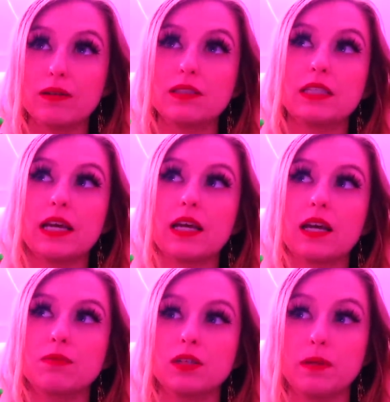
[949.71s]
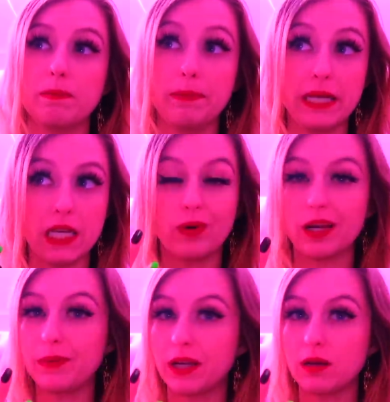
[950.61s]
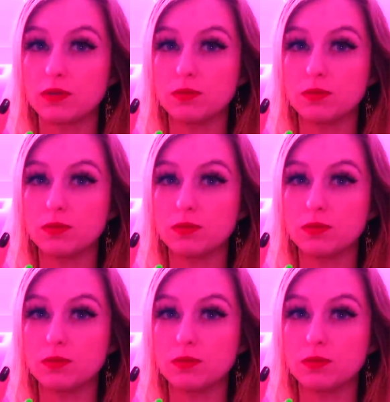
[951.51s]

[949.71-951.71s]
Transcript: sick I'm gonna be when I wake up